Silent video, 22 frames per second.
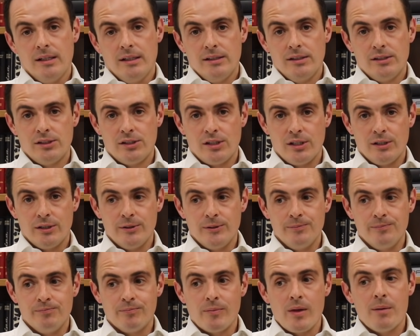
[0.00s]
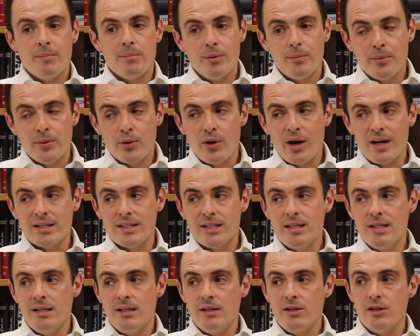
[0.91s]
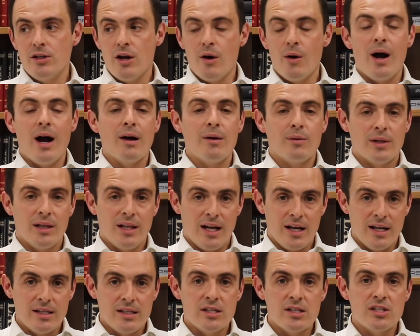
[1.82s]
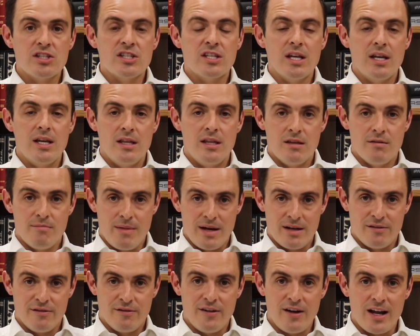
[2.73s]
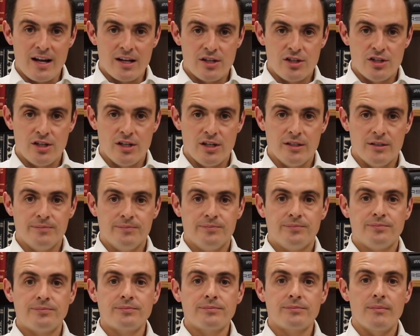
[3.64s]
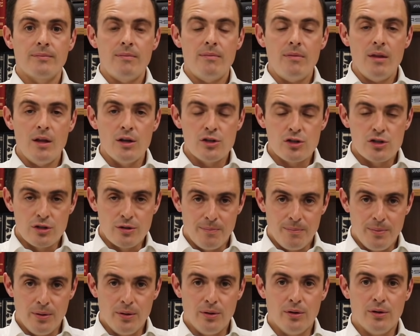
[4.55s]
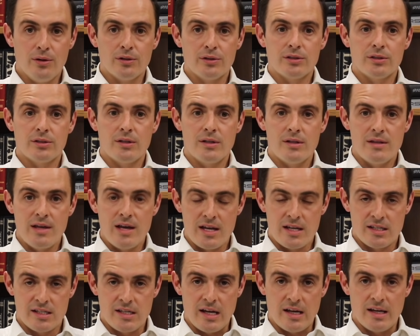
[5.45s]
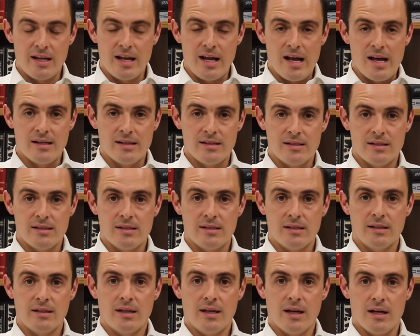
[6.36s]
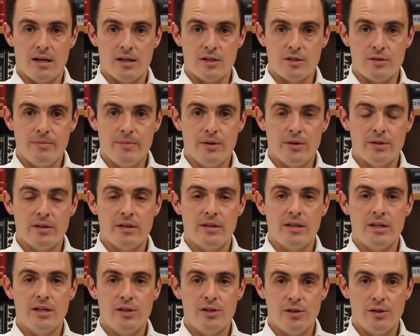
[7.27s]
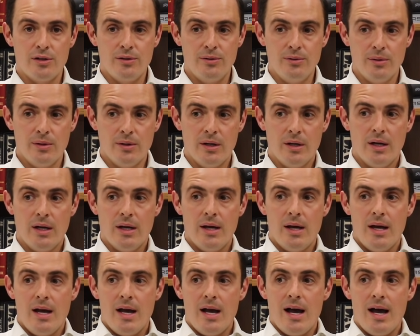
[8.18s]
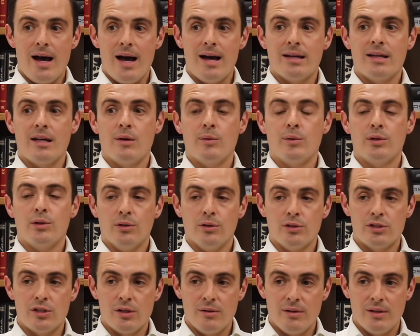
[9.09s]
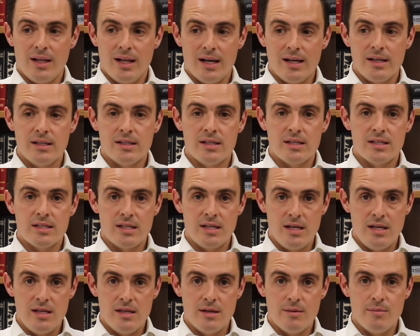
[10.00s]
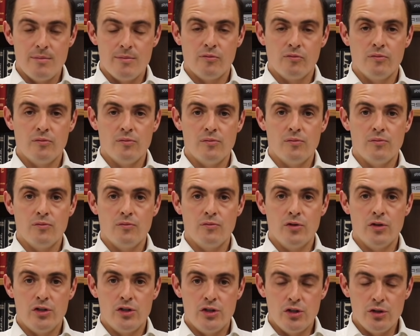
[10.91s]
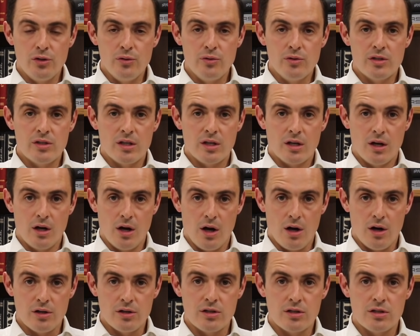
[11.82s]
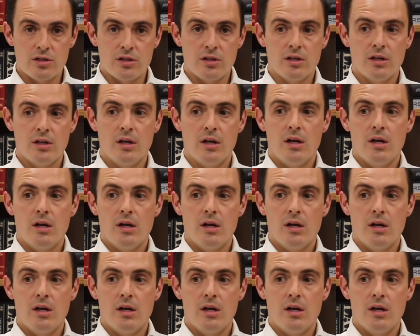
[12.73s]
So, but Bugatti, you know, I would like to see the manufacturer support their second-hand cars more than they do, and I would also like to see them reduce the cost